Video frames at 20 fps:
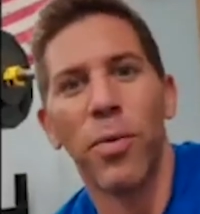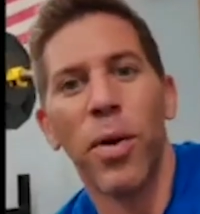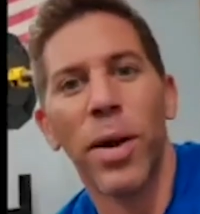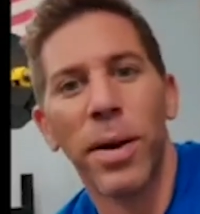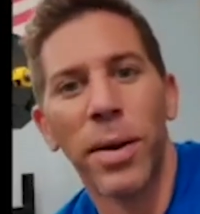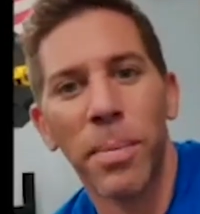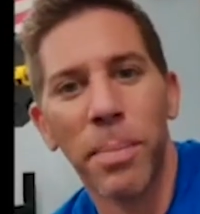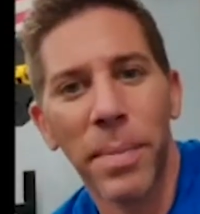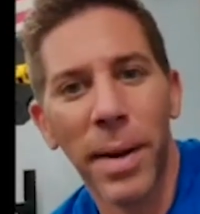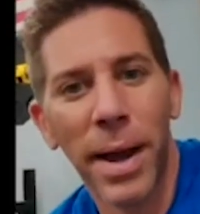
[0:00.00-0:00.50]

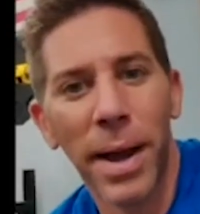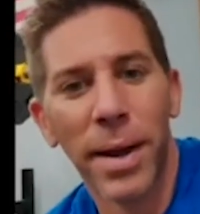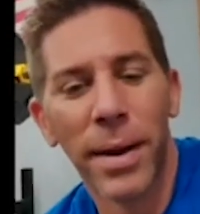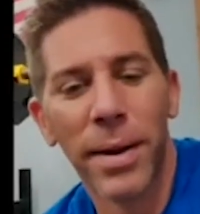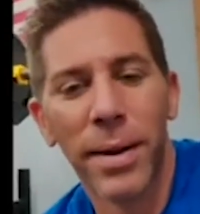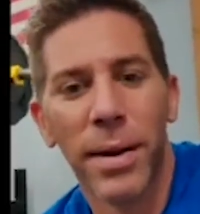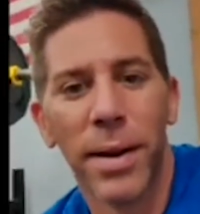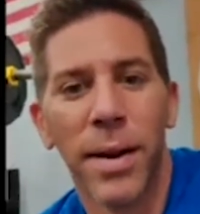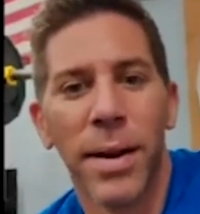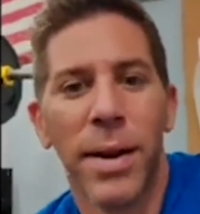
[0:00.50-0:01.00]
welcome
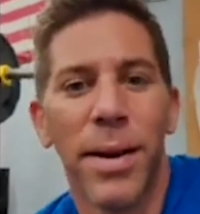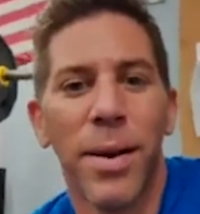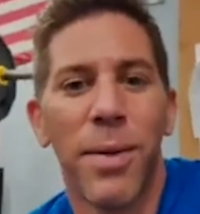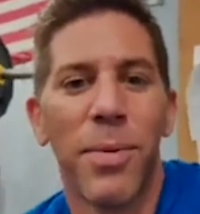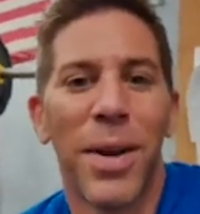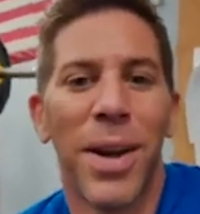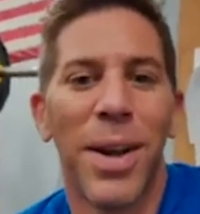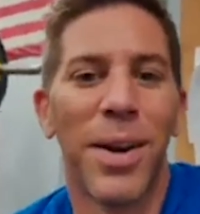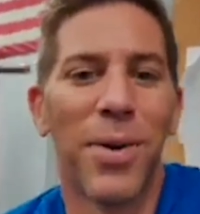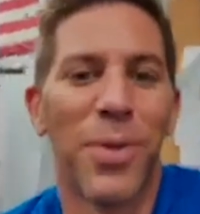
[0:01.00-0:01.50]
back.
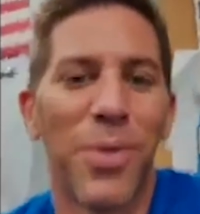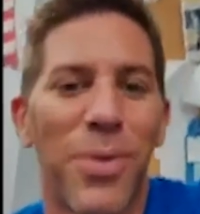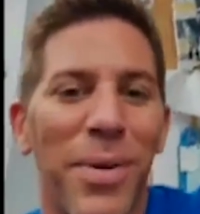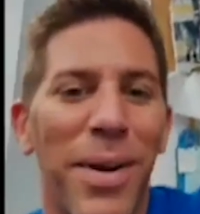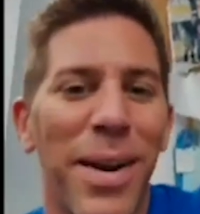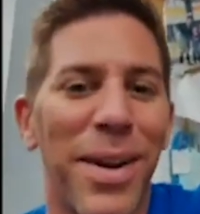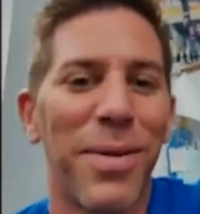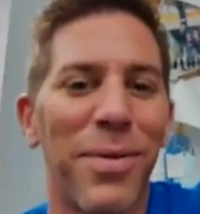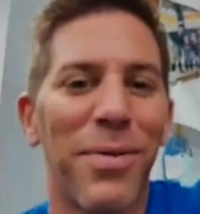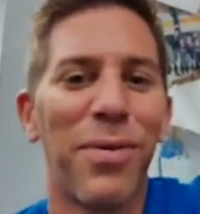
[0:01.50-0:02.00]
We had a
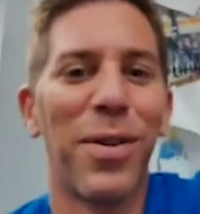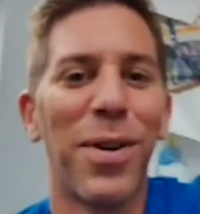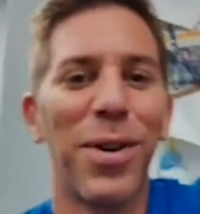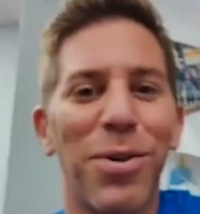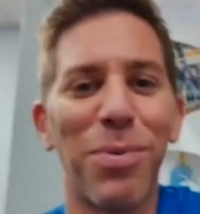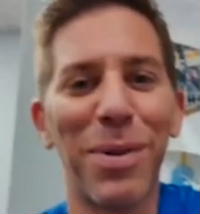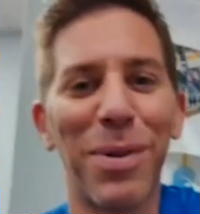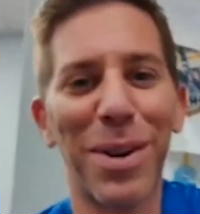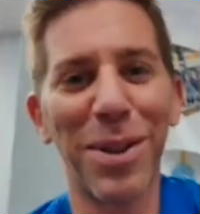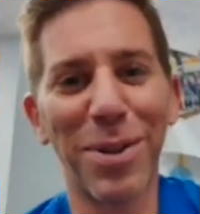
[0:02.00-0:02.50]
great
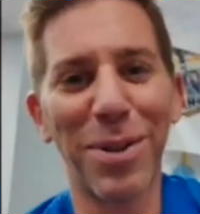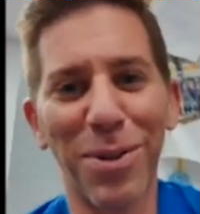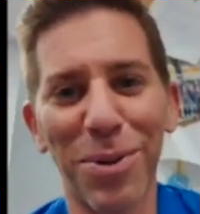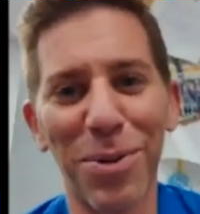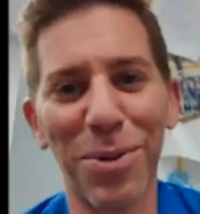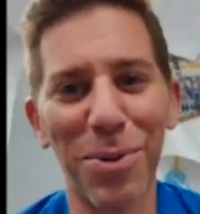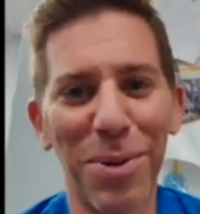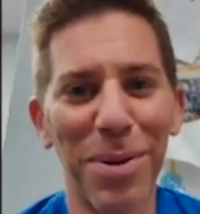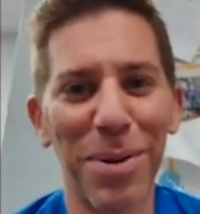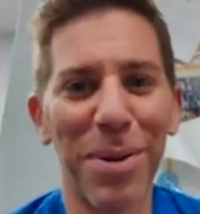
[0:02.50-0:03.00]
first week of
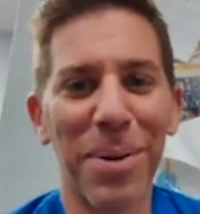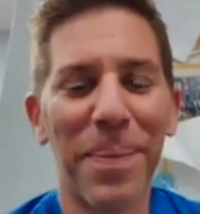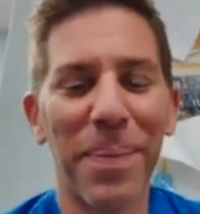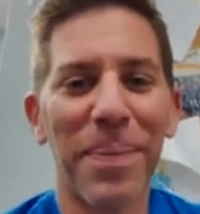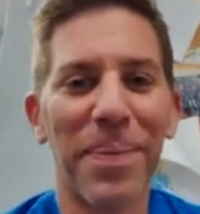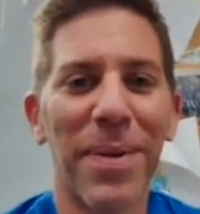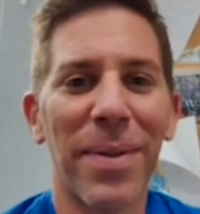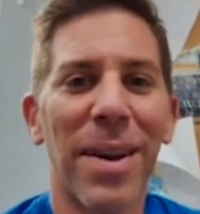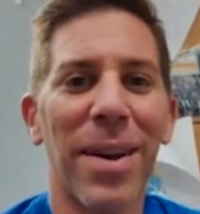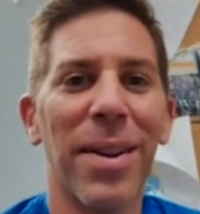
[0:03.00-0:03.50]
school.
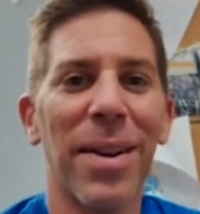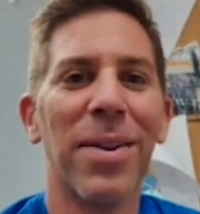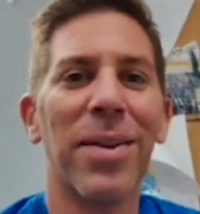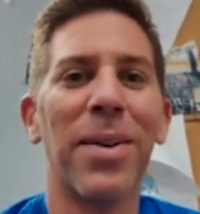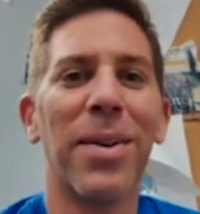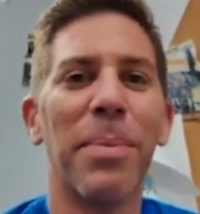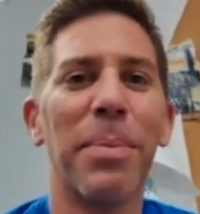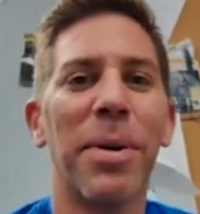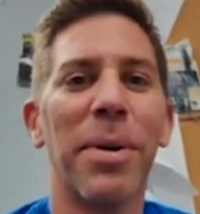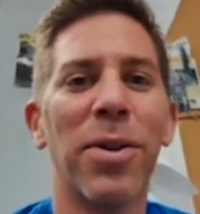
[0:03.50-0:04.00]

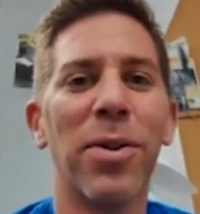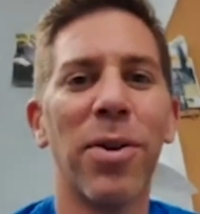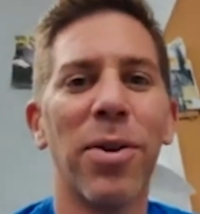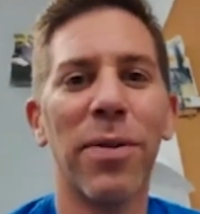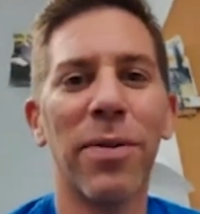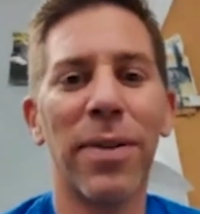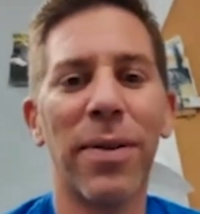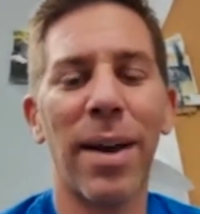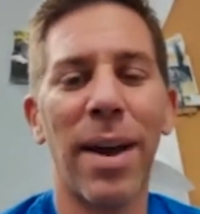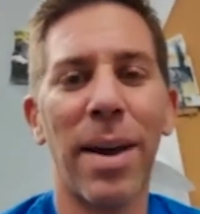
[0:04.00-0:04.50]
Looking to build
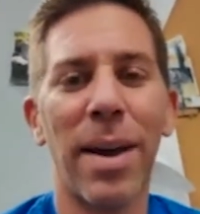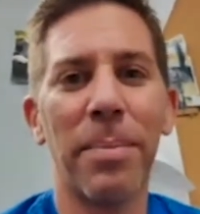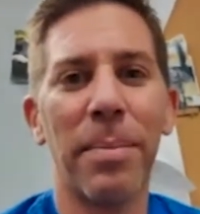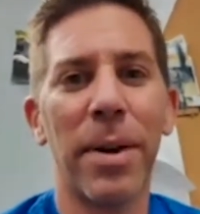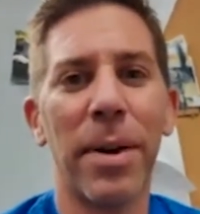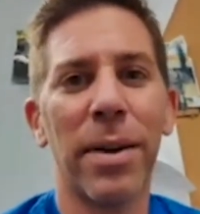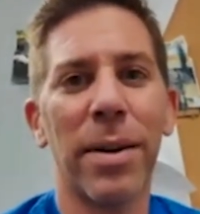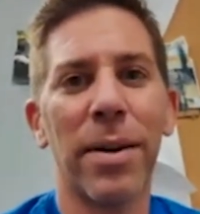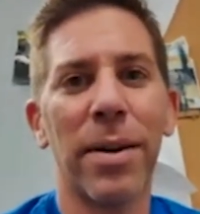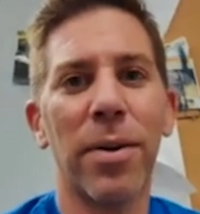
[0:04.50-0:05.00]
off that,
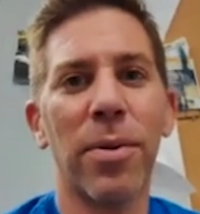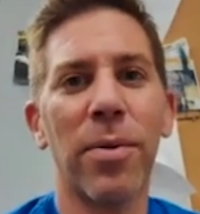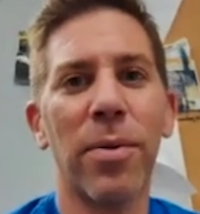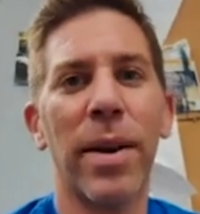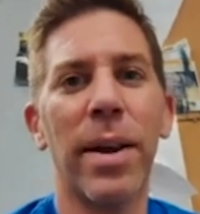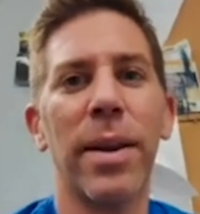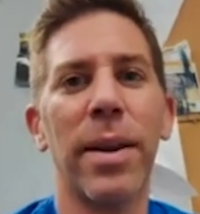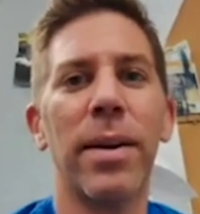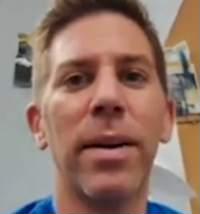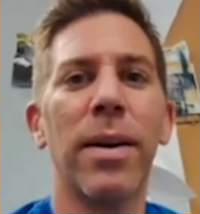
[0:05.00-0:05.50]
make it a
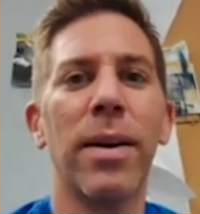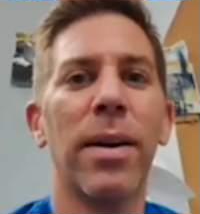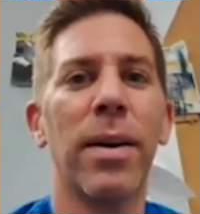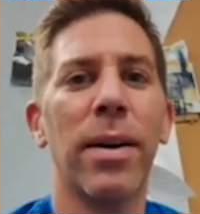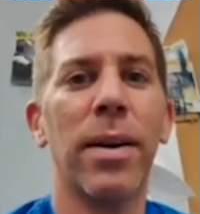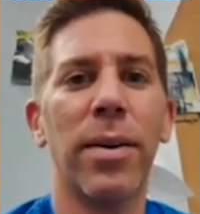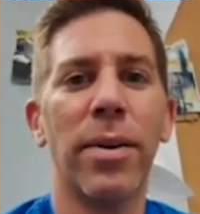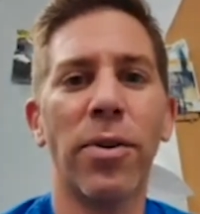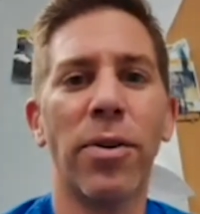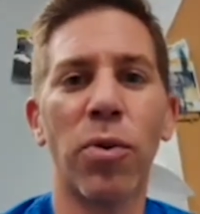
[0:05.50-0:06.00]
great
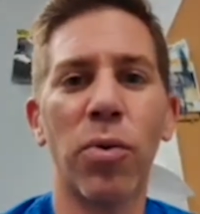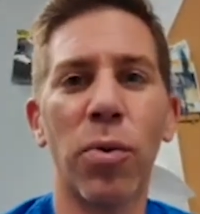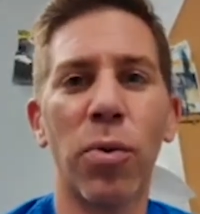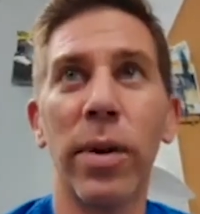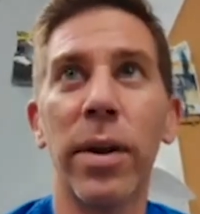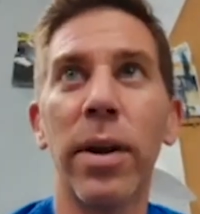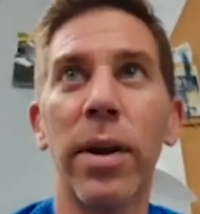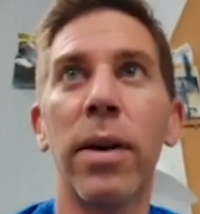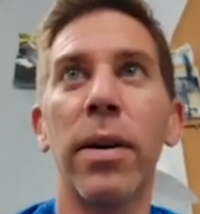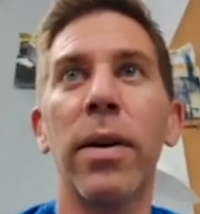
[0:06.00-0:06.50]
school
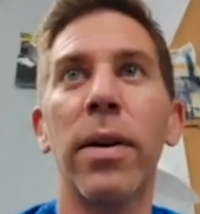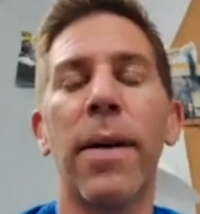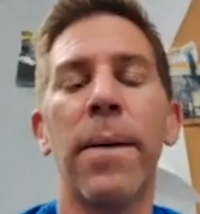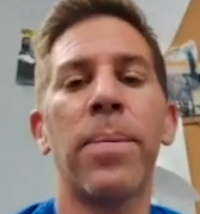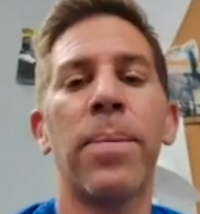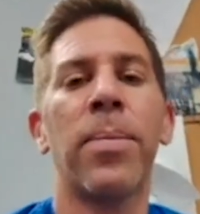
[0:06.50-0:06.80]
year.